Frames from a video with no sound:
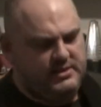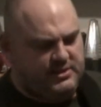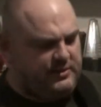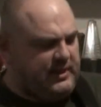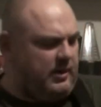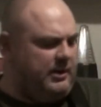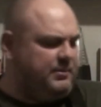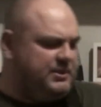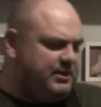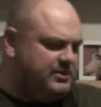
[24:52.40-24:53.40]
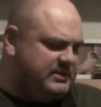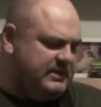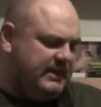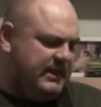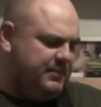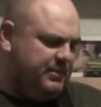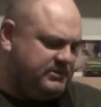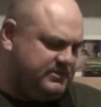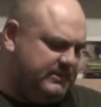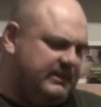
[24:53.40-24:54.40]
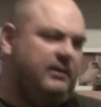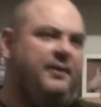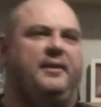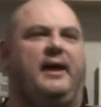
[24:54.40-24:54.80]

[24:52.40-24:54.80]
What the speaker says: So that I would use a delay possibly like